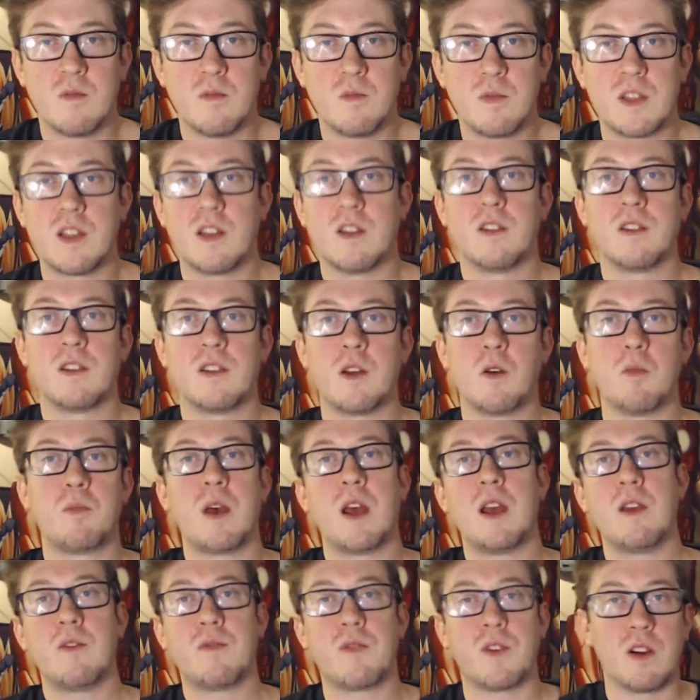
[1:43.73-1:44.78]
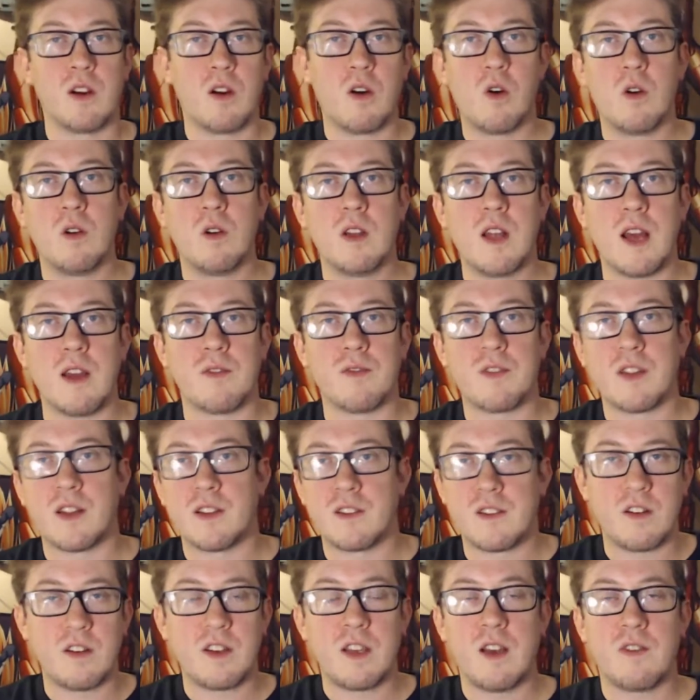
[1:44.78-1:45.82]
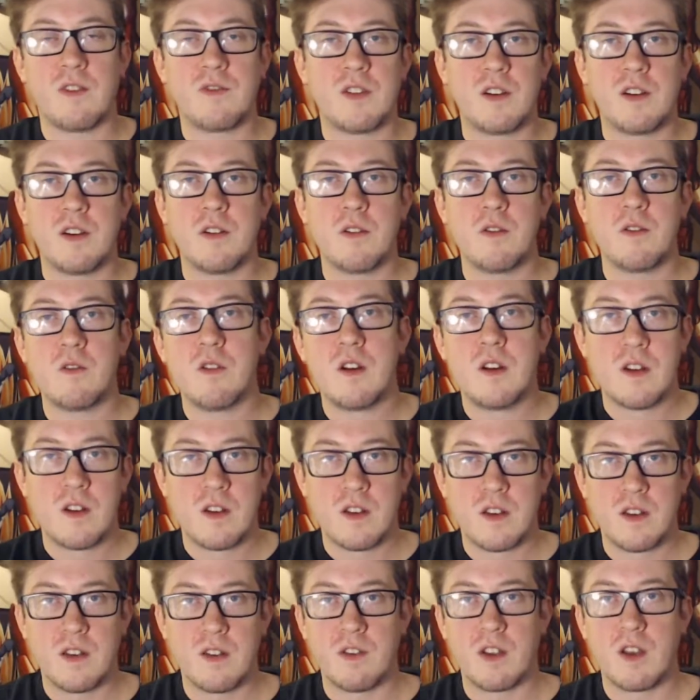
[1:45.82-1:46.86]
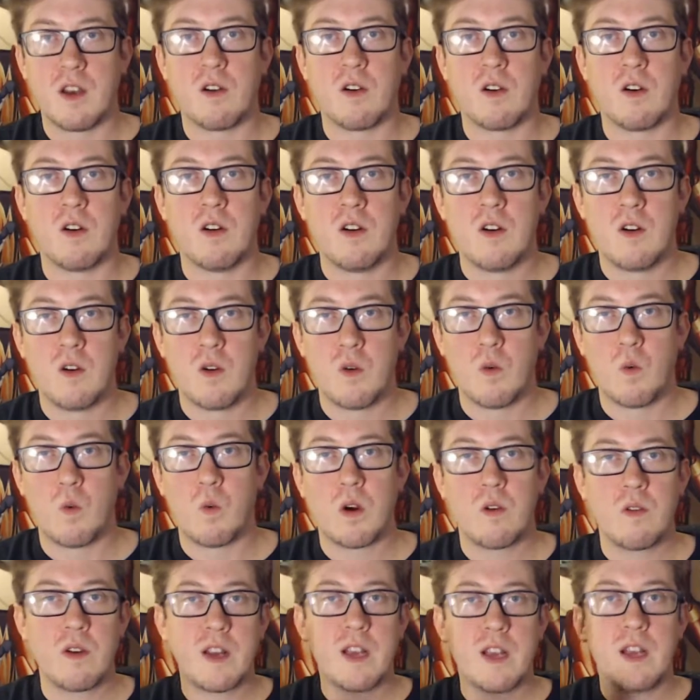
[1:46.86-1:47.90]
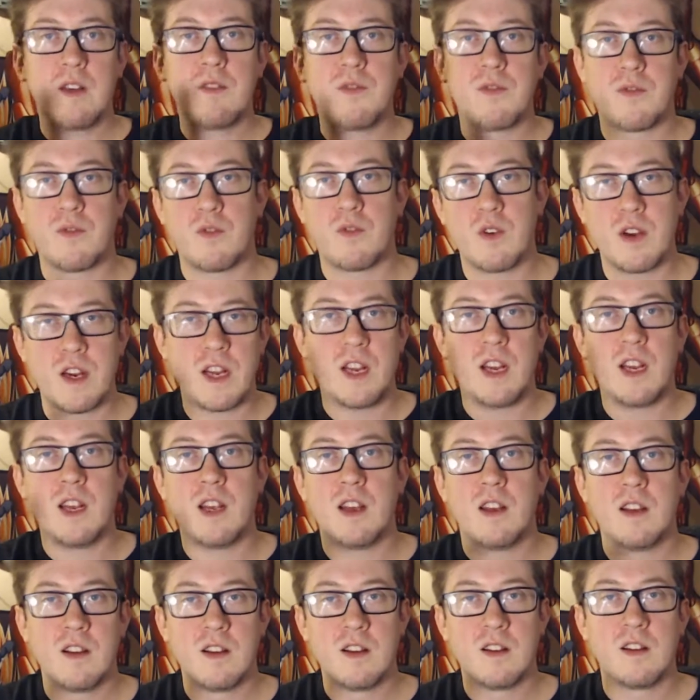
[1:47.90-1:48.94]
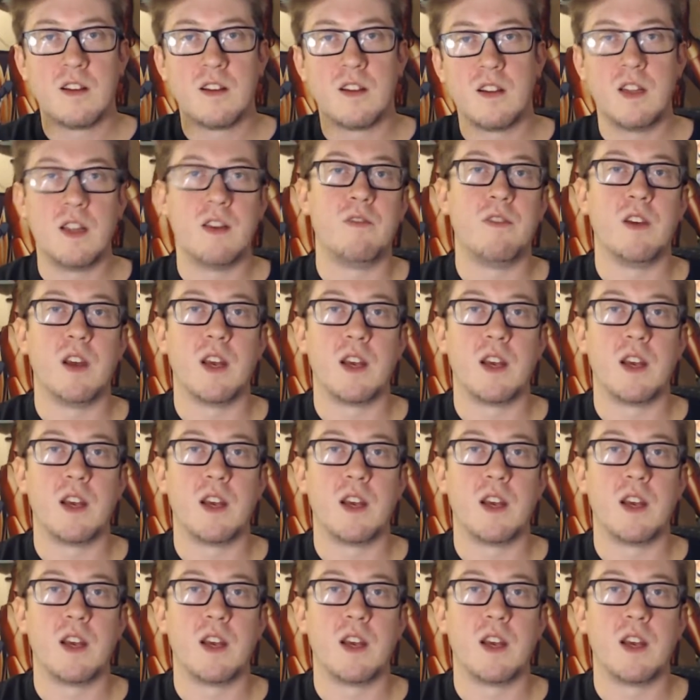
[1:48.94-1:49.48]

But they'll pay for your whole life. That's all you have to do if you go to worry-free living.